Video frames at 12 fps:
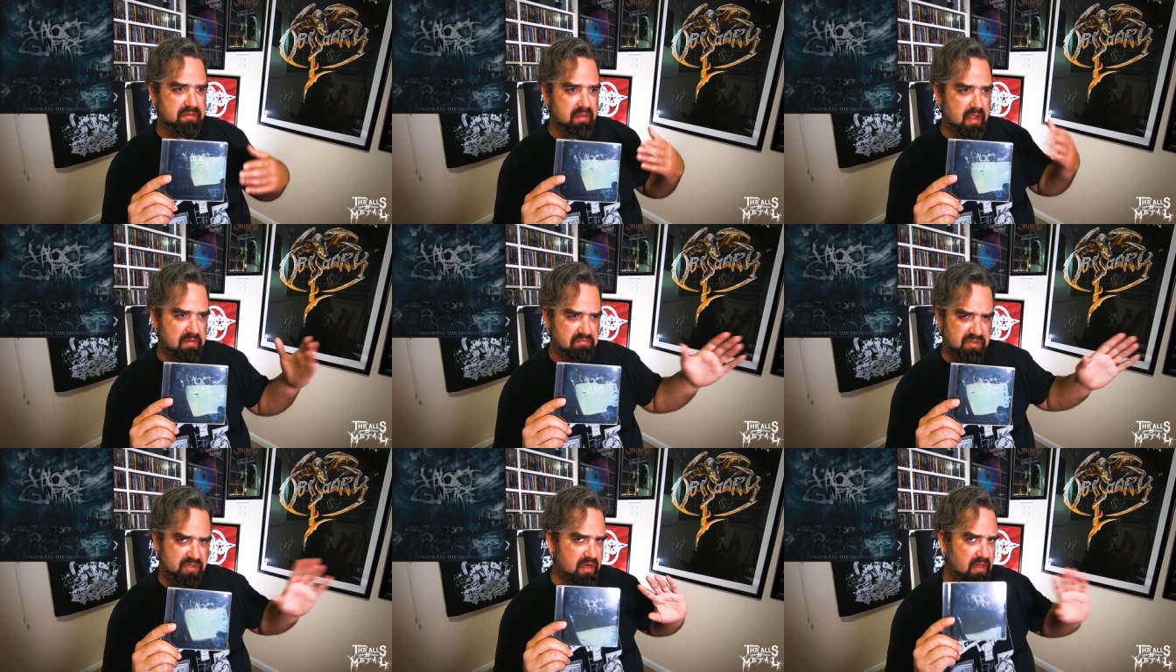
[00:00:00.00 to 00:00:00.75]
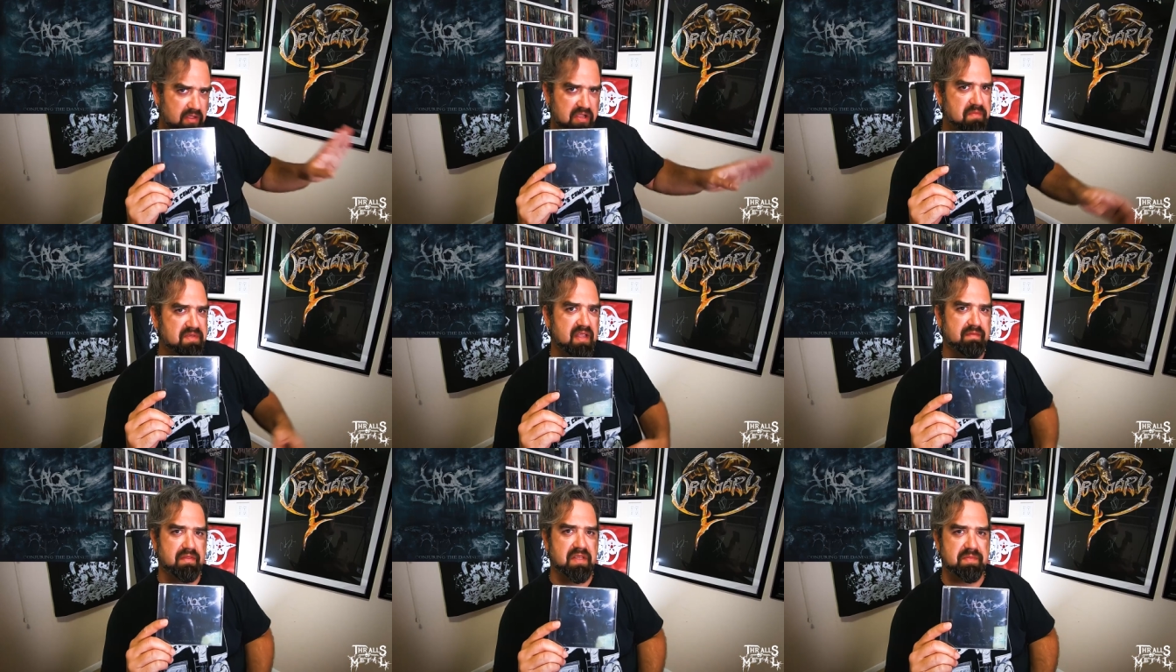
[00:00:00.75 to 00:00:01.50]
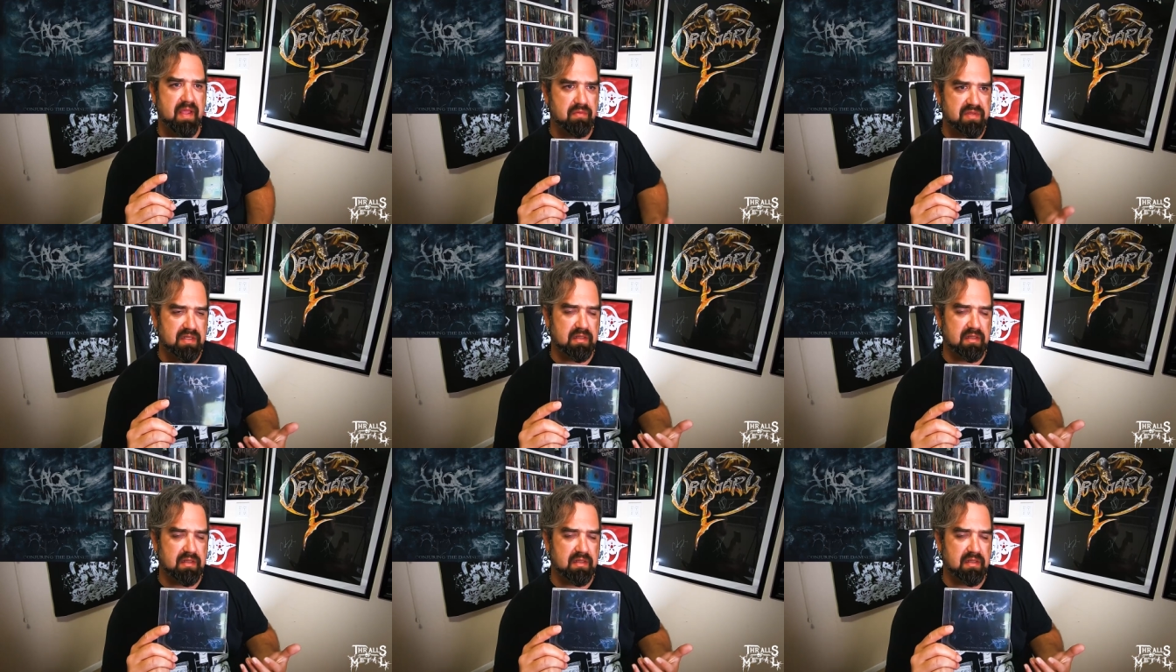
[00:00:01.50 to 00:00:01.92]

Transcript: They trying to look up stuff on this band was a